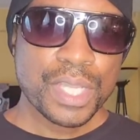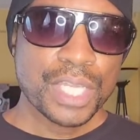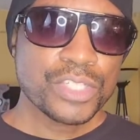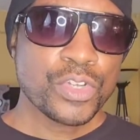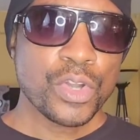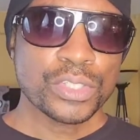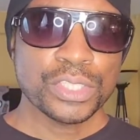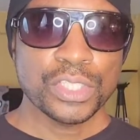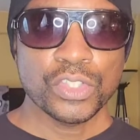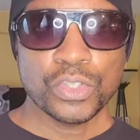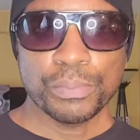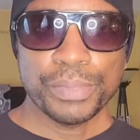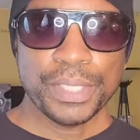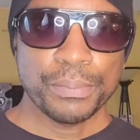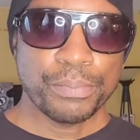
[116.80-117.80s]
I talked a
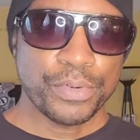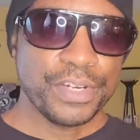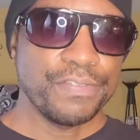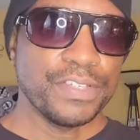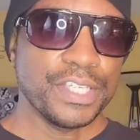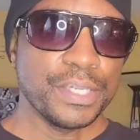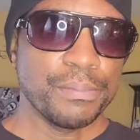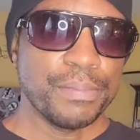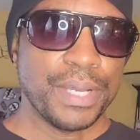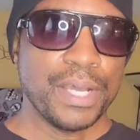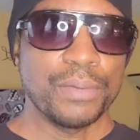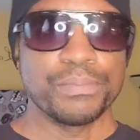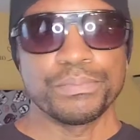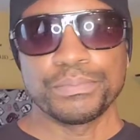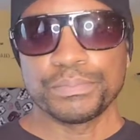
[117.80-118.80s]
little bit briefly
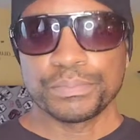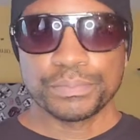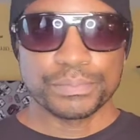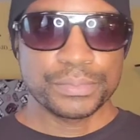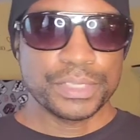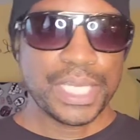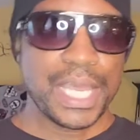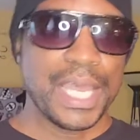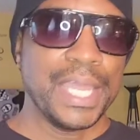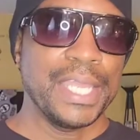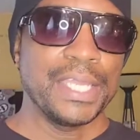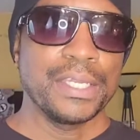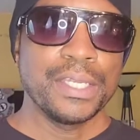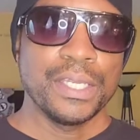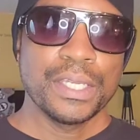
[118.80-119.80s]
about
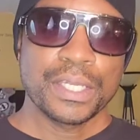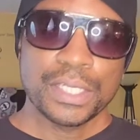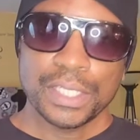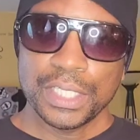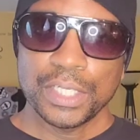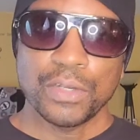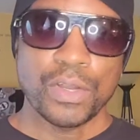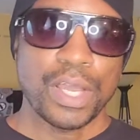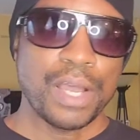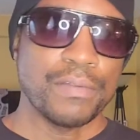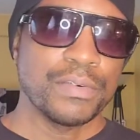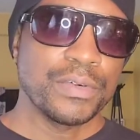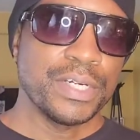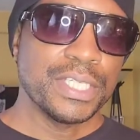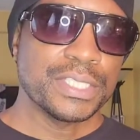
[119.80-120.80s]
tying Canelo
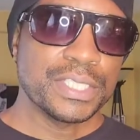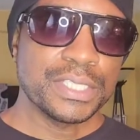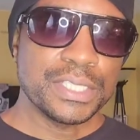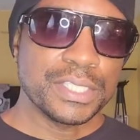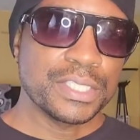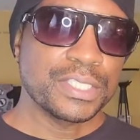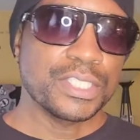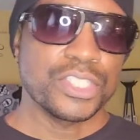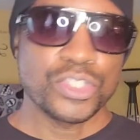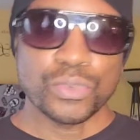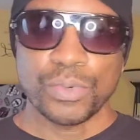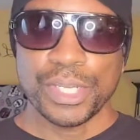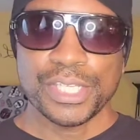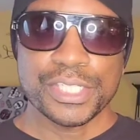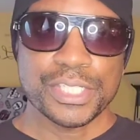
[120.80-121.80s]
Alvarez into the
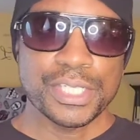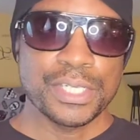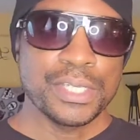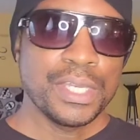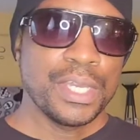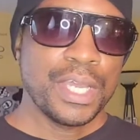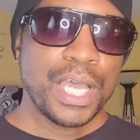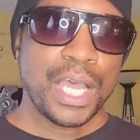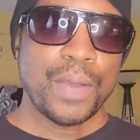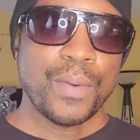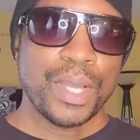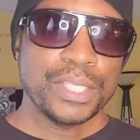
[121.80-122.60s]
situation, how